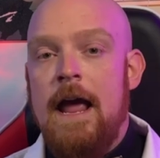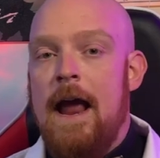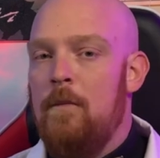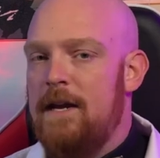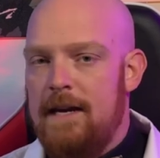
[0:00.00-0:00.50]

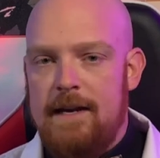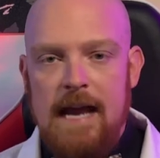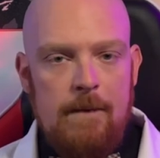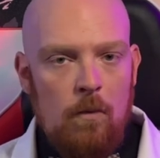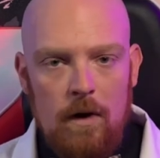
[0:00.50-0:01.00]
and we can
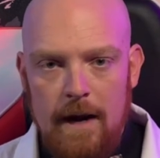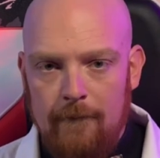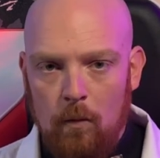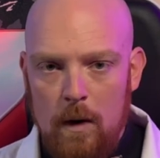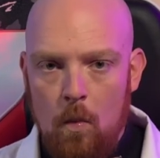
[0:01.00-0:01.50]
name it
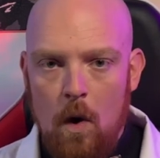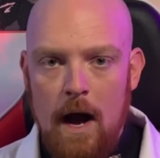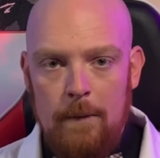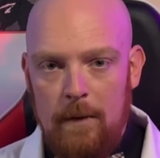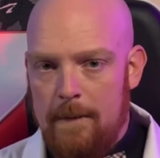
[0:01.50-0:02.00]
whatever we
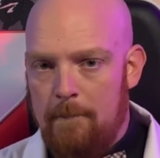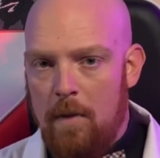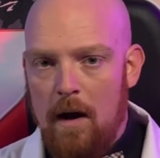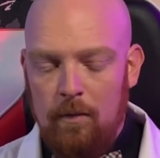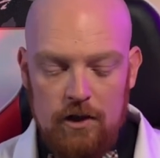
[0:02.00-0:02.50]
want, we can
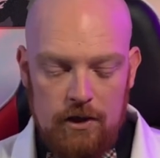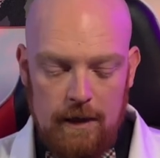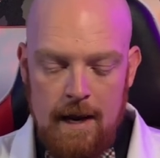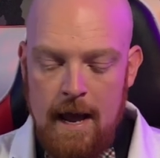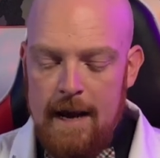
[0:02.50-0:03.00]
publish it.